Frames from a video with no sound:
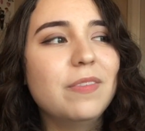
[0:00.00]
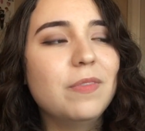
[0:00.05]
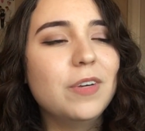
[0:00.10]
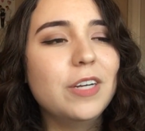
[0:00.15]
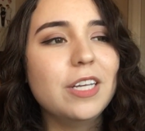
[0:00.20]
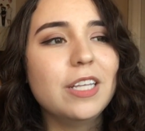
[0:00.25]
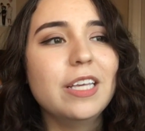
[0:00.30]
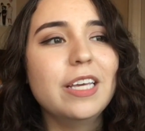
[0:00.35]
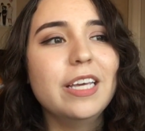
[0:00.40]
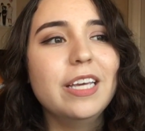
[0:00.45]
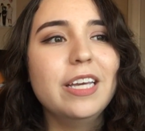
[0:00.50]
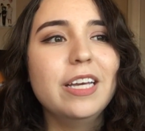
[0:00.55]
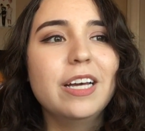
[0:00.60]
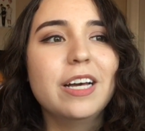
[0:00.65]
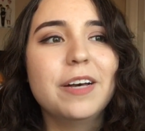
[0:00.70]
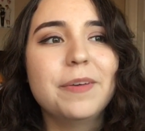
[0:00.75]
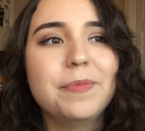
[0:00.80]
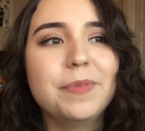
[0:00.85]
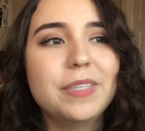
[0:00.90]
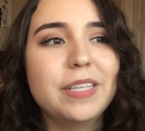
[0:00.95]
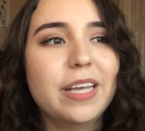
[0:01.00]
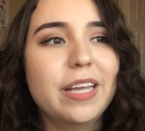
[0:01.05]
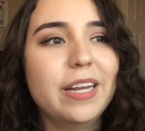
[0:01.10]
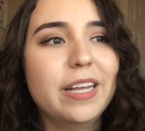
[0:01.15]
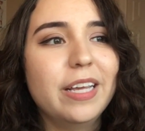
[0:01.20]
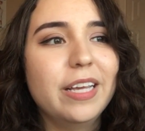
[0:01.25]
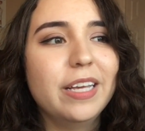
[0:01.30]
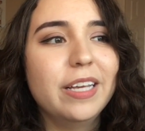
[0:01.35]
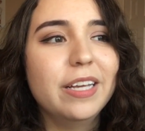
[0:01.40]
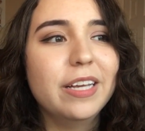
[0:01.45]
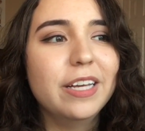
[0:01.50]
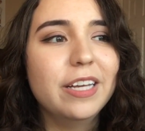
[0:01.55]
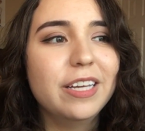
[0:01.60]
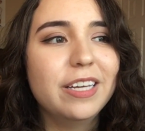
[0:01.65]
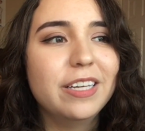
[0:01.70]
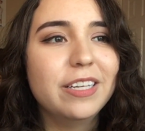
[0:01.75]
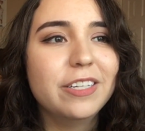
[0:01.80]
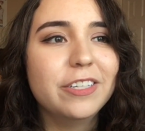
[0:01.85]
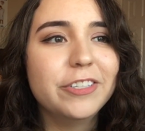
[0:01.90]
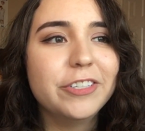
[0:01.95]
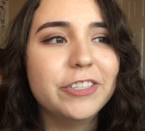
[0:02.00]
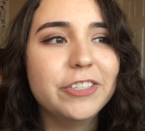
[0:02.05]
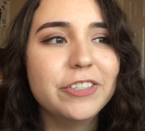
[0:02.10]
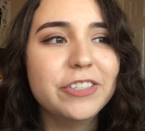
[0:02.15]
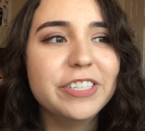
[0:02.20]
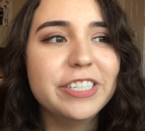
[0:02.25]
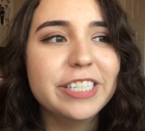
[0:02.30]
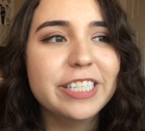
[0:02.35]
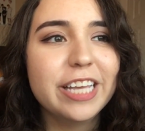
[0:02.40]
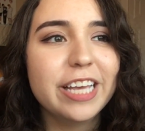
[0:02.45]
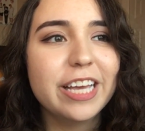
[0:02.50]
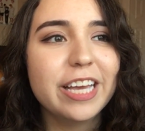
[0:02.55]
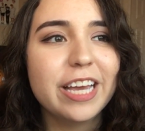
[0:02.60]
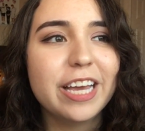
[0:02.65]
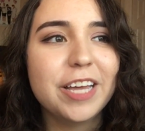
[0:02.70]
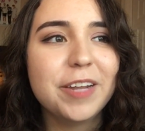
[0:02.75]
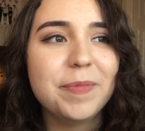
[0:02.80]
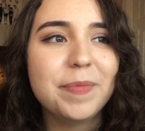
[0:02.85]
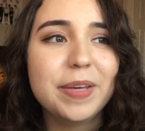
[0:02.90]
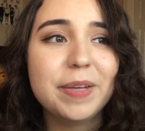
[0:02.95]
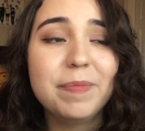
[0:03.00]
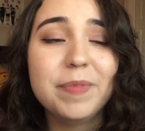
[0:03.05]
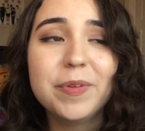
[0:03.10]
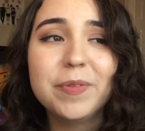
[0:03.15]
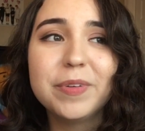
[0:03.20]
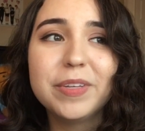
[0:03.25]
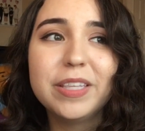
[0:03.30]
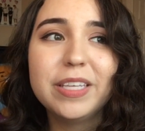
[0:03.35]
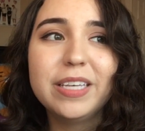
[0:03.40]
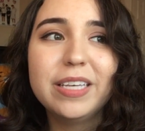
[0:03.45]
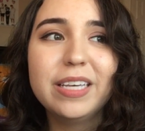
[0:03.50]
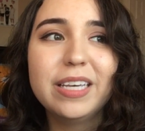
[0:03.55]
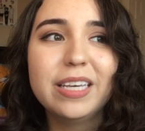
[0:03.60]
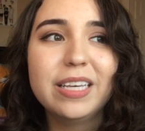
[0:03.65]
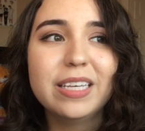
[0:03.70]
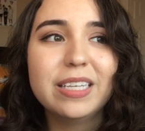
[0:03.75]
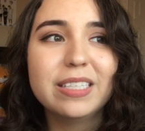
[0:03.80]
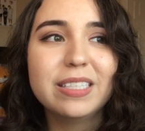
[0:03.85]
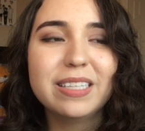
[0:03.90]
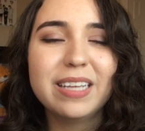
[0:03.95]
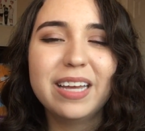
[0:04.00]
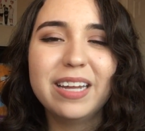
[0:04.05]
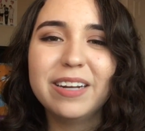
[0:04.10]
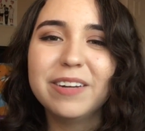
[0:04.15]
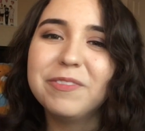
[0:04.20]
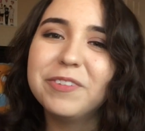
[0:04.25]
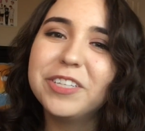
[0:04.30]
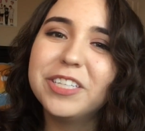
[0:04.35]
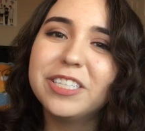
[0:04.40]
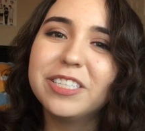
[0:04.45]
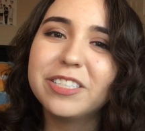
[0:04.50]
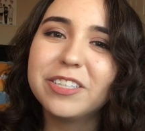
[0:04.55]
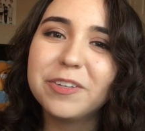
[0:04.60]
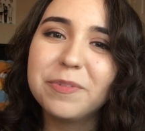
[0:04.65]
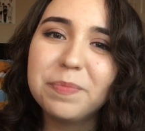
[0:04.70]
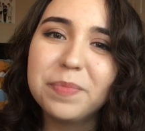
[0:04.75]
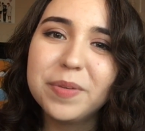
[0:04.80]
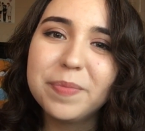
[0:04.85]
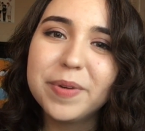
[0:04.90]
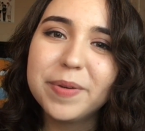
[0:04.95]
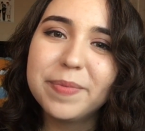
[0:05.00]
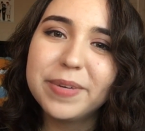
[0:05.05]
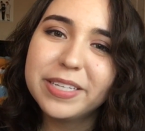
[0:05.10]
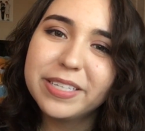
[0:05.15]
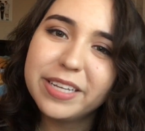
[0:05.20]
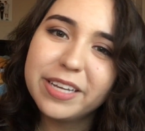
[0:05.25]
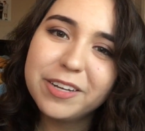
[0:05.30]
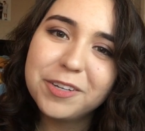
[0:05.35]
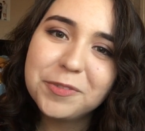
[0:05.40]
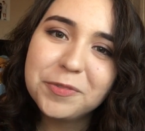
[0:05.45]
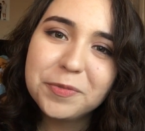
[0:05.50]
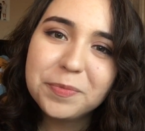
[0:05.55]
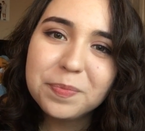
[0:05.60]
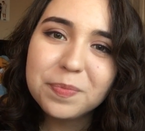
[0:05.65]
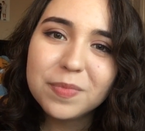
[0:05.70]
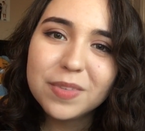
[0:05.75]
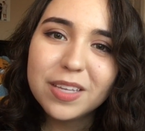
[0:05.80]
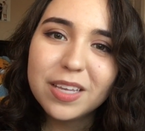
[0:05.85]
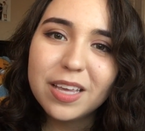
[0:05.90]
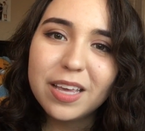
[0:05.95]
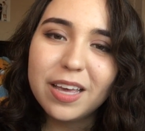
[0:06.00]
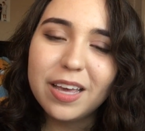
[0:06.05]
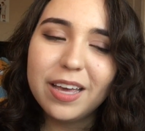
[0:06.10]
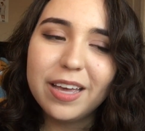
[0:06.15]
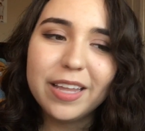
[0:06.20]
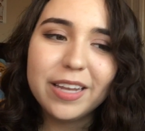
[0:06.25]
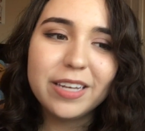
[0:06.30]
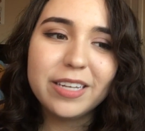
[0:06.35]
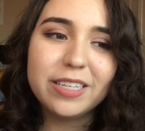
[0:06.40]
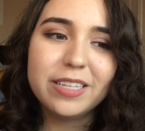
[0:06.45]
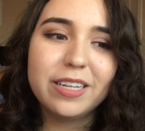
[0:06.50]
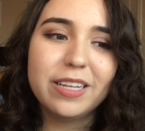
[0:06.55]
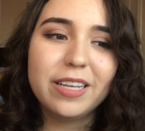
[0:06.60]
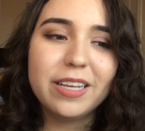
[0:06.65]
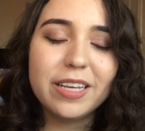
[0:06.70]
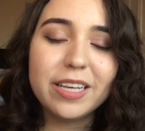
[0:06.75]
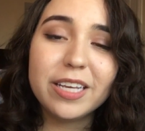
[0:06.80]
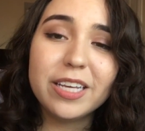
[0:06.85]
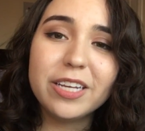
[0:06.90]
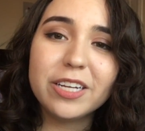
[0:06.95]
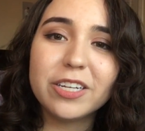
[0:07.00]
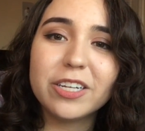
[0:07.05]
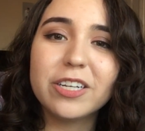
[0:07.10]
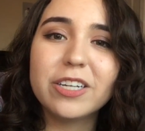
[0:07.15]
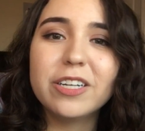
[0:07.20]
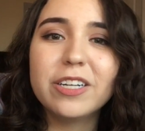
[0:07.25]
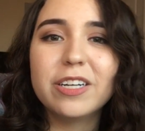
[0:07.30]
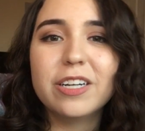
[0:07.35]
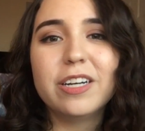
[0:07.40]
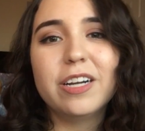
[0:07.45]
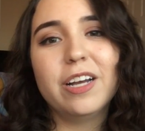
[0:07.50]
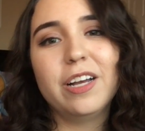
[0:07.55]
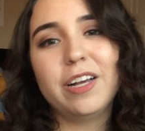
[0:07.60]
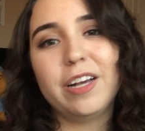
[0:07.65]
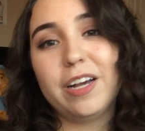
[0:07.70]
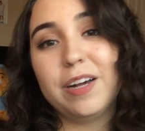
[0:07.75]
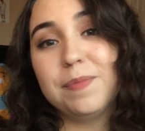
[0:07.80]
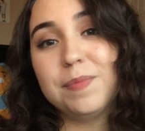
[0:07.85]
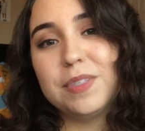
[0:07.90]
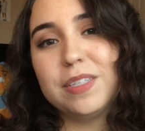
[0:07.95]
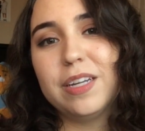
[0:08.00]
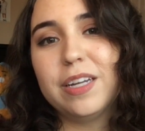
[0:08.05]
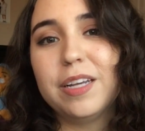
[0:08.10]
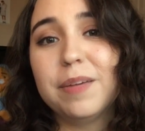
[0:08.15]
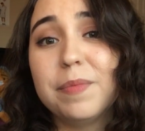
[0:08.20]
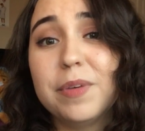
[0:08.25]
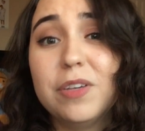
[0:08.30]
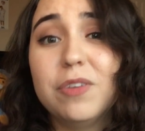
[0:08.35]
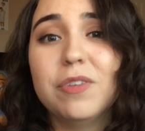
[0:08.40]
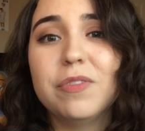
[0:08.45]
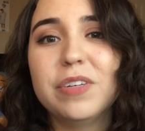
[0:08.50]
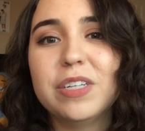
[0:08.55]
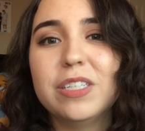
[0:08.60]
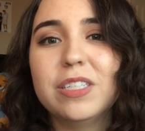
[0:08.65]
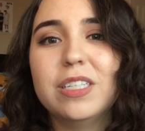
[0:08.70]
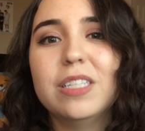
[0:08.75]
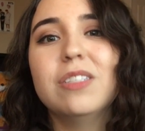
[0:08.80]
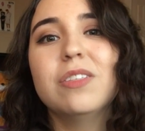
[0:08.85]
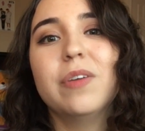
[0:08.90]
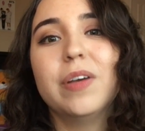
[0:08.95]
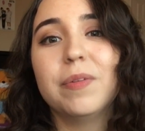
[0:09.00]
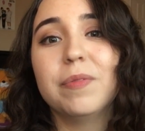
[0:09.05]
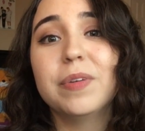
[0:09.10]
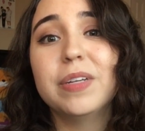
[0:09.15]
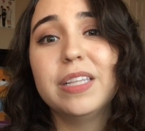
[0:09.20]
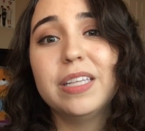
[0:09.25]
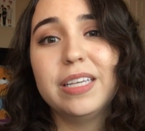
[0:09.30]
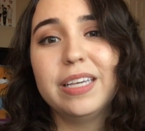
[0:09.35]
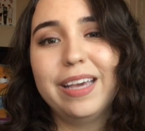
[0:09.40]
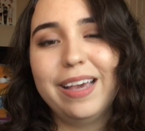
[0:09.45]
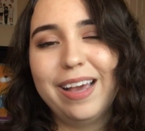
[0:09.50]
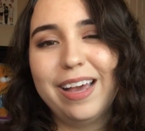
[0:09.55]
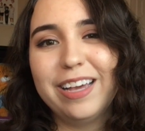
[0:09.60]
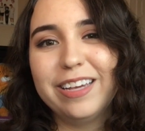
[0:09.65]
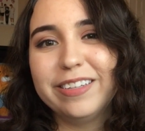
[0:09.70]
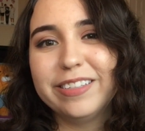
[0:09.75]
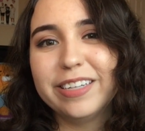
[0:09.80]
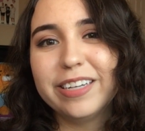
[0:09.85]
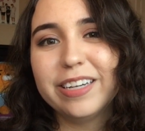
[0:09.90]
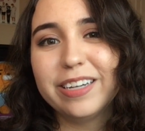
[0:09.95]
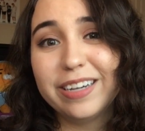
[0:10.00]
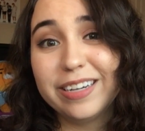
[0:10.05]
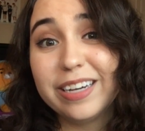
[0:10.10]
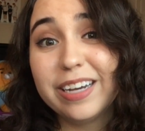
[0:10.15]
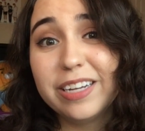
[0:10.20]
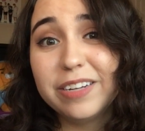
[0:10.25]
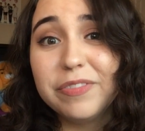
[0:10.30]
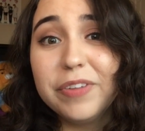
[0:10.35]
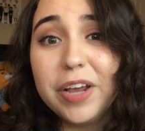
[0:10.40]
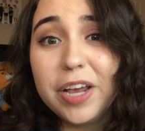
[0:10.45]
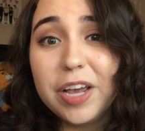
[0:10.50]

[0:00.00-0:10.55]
really upsetting news and it made me really sad. I really just couldn't be by myself. And here, like, I'm studying at my university, so I kind of